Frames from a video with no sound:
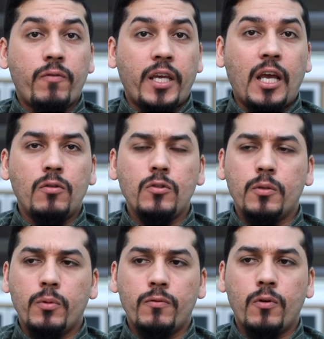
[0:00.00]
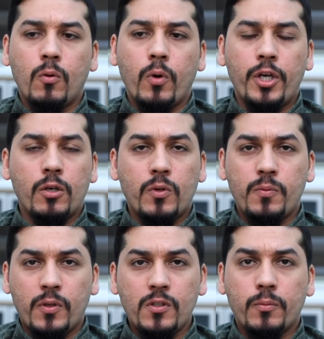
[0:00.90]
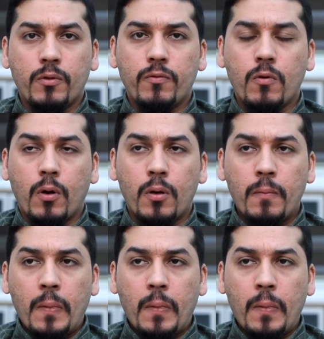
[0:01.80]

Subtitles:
accountable for what you're responsible for.